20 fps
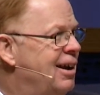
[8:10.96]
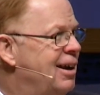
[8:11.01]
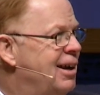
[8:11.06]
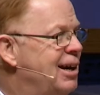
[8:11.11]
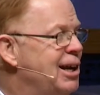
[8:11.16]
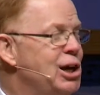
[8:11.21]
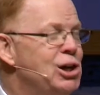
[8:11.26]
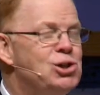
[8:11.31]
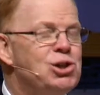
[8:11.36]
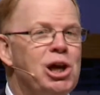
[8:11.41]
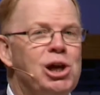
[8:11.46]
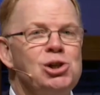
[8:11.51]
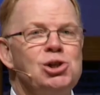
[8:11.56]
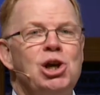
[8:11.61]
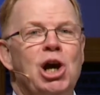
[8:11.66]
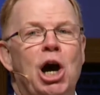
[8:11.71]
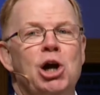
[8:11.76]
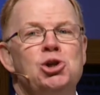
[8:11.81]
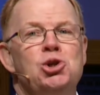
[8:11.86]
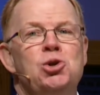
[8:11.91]
he says,
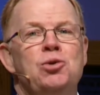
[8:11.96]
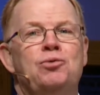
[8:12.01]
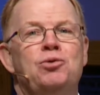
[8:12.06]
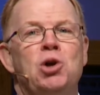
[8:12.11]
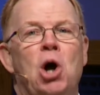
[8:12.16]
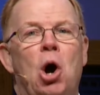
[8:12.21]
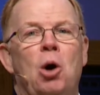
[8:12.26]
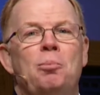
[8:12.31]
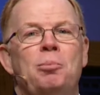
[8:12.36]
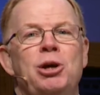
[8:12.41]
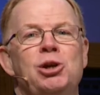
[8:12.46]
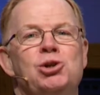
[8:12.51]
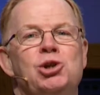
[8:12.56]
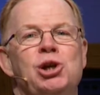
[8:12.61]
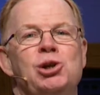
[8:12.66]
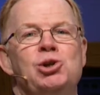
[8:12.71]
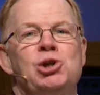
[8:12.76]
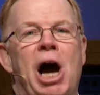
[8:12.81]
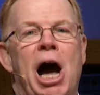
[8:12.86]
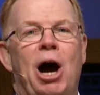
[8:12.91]
God, you've taught me
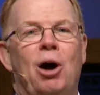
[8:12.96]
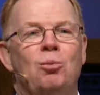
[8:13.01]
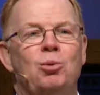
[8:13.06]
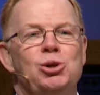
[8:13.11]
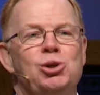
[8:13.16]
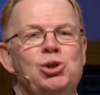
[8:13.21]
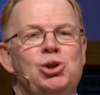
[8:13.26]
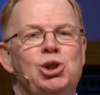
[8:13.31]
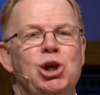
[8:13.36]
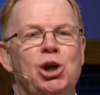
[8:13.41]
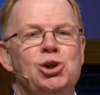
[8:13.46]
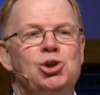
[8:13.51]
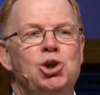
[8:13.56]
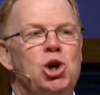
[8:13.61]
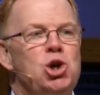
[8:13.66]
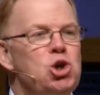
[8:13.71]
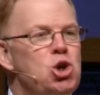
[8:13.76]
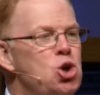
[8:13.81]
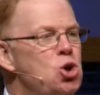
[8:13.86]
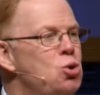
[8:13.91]
since I was just a
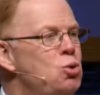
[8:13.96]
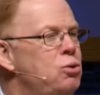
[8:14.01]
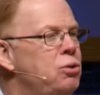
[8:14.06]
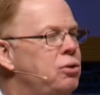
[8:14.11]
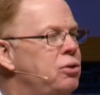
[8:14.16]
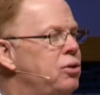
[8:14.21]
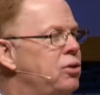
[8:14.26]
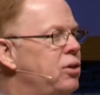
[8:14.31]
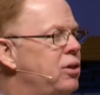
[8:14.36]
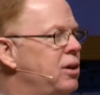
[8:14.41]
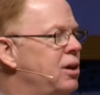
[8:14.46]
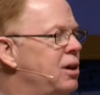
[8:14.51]
youth.